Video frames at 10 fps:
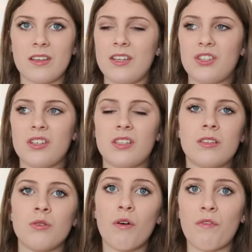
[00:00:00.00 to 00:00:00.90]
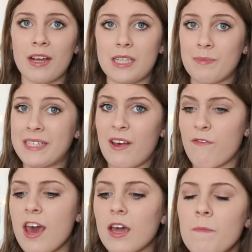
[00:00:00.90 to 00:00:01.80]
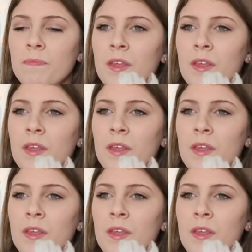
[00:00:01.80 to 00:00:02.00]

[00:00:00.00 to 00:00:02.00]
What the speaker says: It's just not very specific.